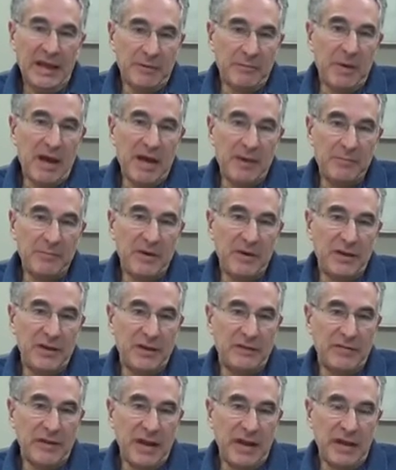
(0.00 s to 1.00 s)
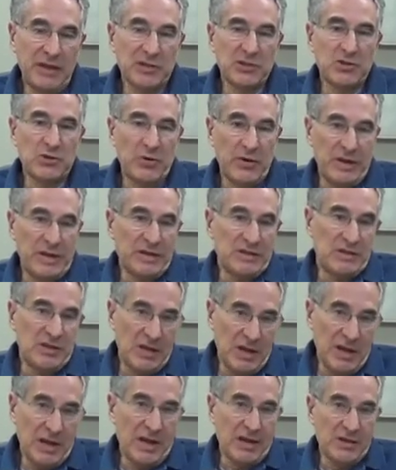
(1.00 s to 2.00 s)
And in my opinion, the answer is
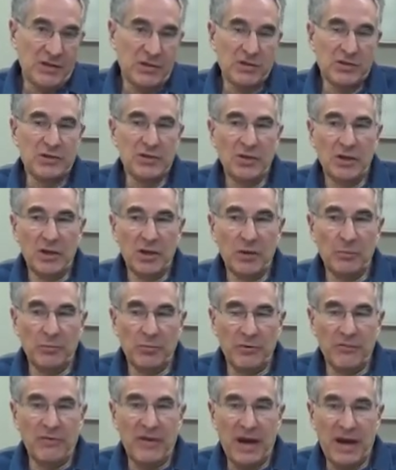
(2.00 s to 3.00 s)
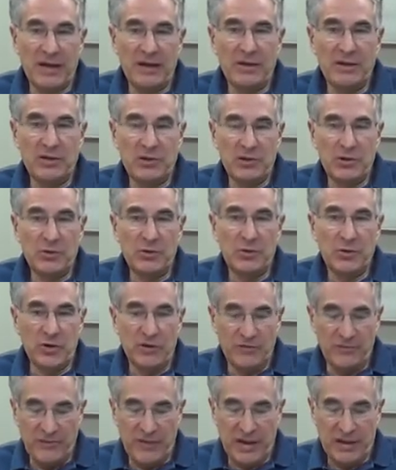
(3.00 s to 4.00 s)
yes, provided you
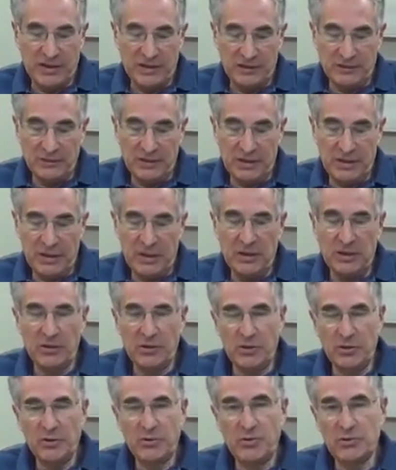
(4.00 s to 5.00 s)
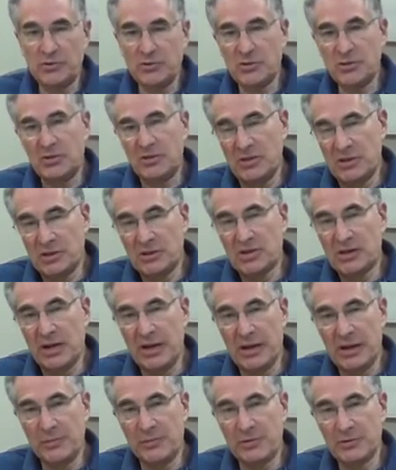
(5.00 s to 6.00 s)
effectively use
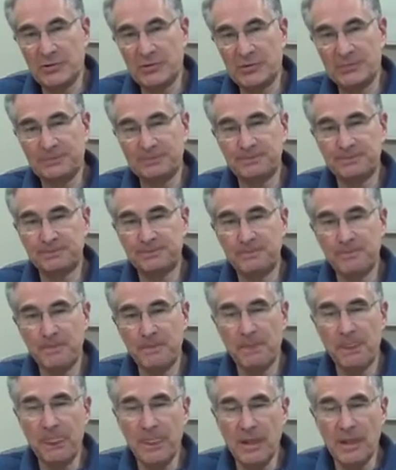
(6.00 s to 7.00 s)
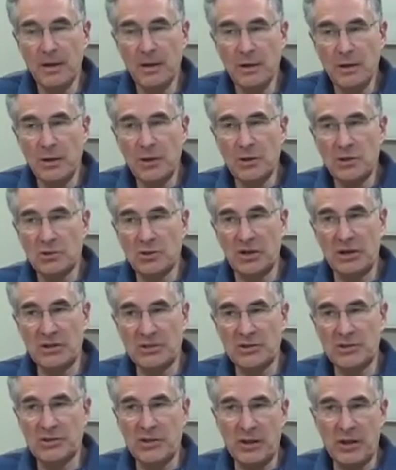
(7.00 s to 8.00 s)
disclaimers. So
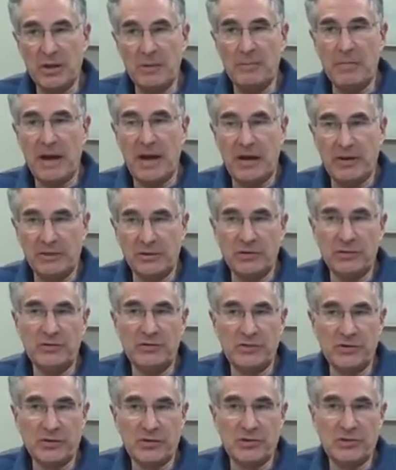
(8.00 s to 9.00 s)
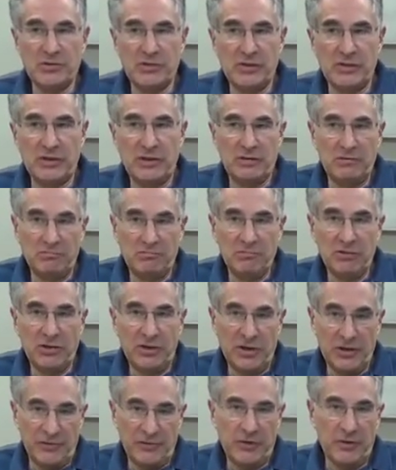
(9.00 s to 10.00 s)
let's think about the
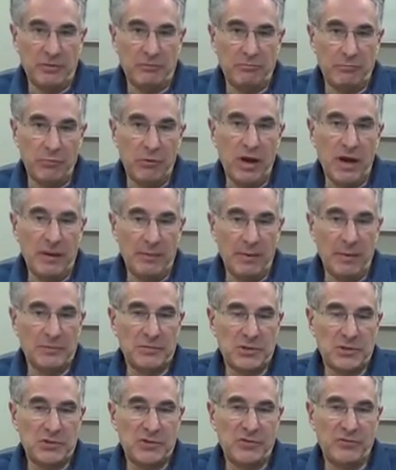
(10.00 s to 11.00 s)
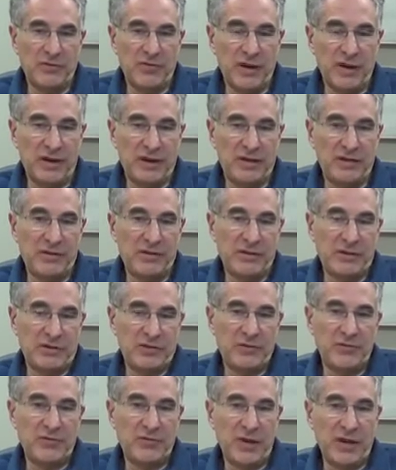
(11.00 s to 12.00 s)
different problems that you
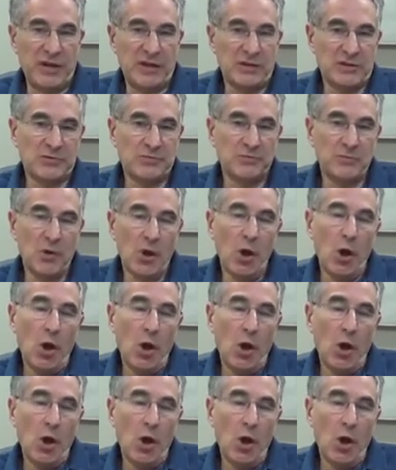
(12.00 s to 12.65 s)
face.